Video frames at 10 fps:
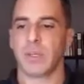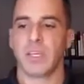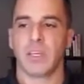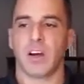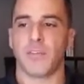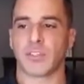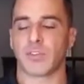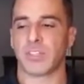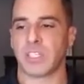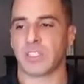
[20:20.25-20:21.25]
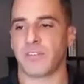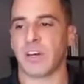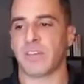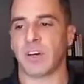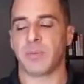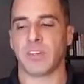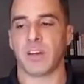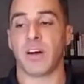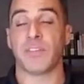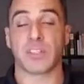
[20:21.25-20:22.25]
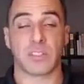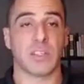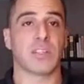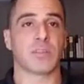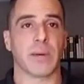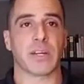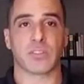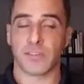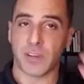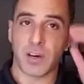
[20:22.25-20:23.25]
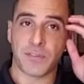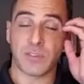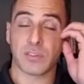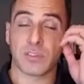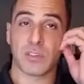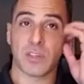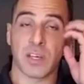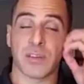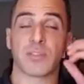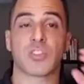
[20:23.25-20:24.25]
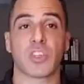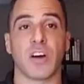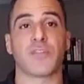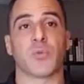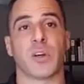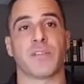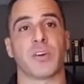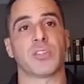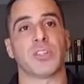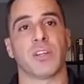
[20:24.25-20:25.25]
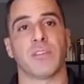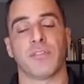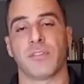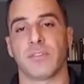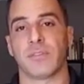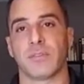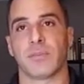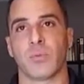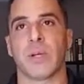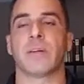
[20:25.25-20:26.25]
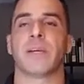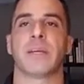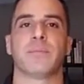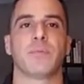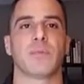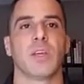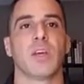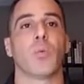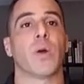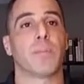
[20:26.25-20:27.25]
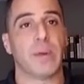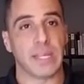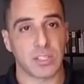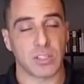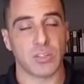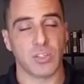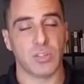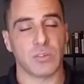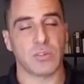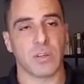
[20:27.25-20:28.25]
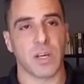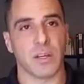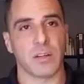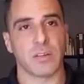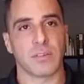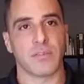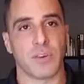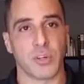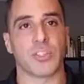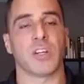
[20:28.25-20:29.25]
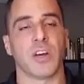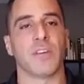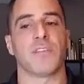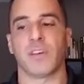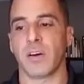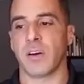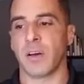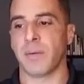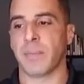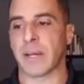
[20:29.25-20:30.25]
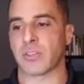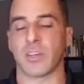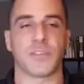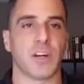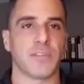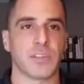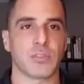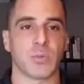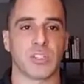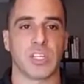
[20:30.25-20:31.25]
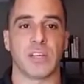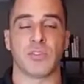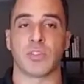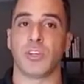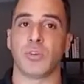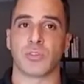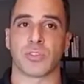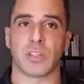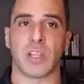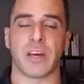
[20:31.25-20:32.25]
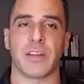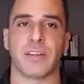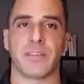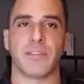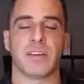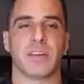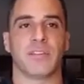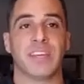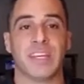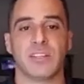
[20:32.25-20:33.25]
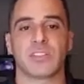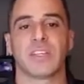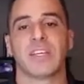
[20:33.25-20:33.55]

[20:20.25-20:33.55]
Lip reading: Office 365 obviously is the Microsoft Office software version of, a web-based version of Microsoft Office, which gives your users a lot of ease.